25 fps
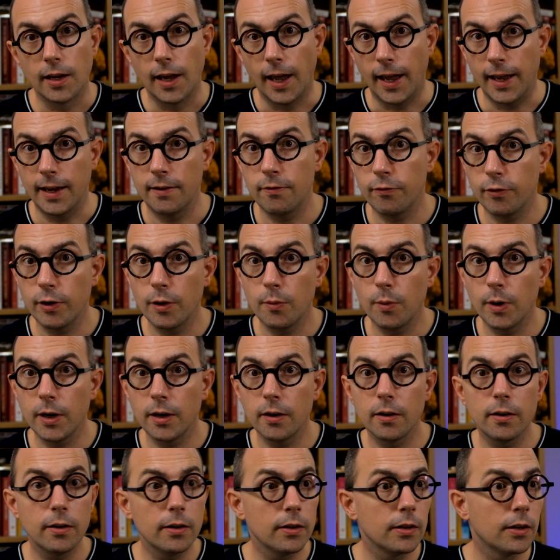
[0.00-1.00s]

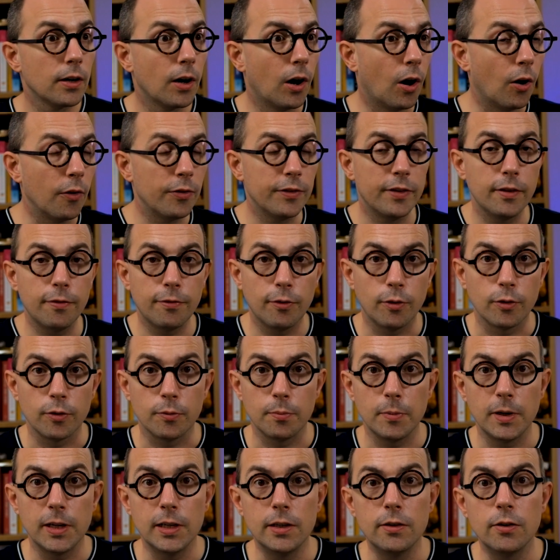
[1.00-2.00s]
everywhere on different
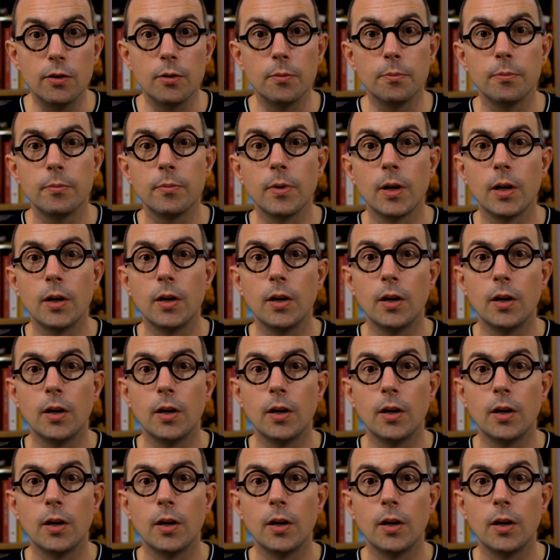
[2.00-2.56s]
medium,